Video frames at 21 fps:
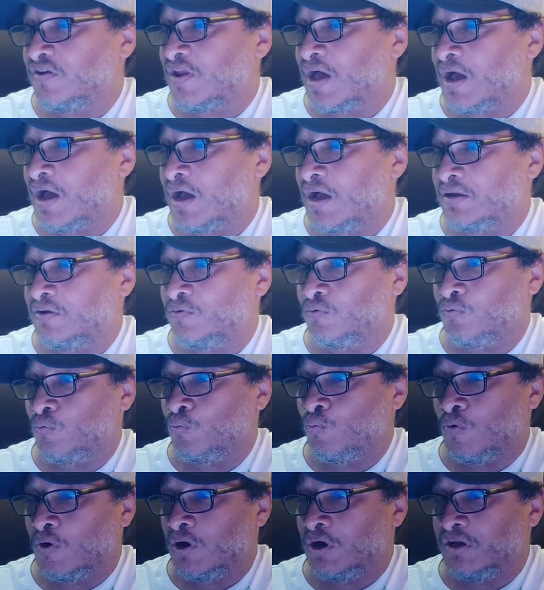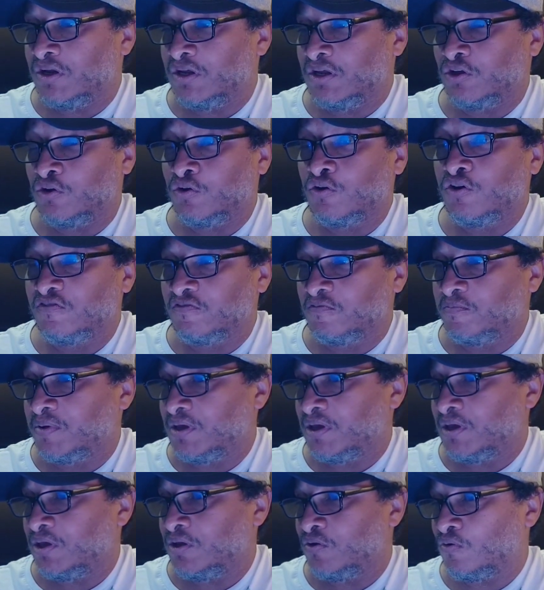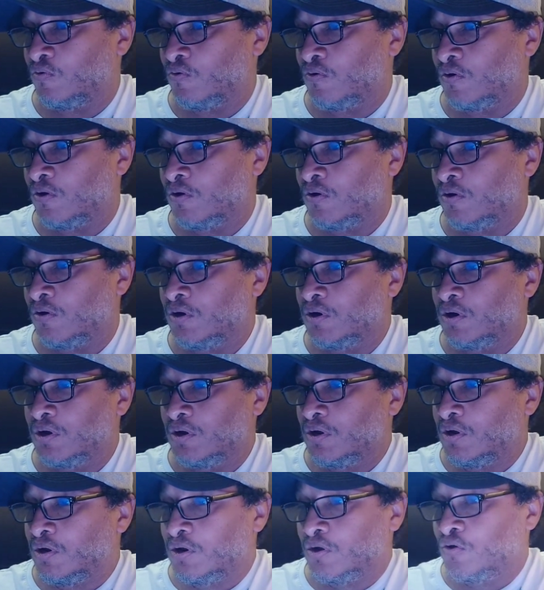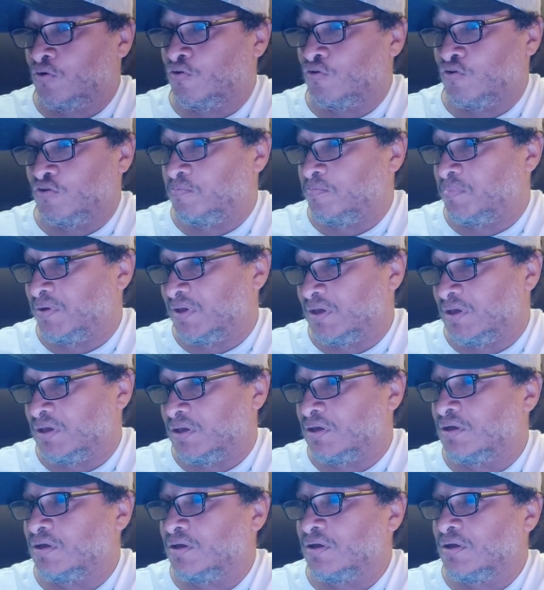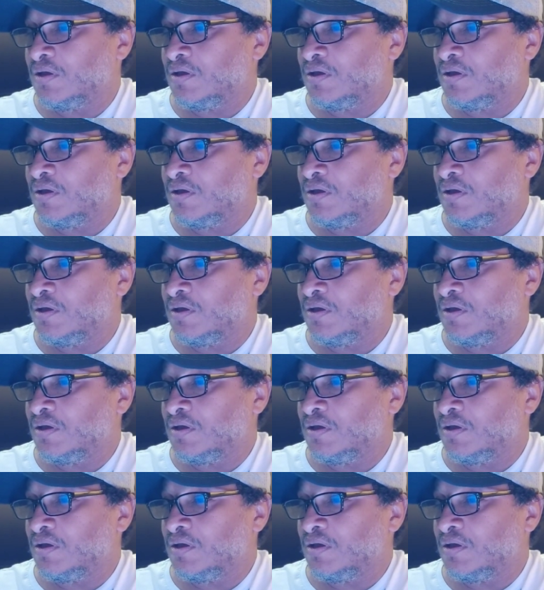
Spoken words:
not what it could have been or could be.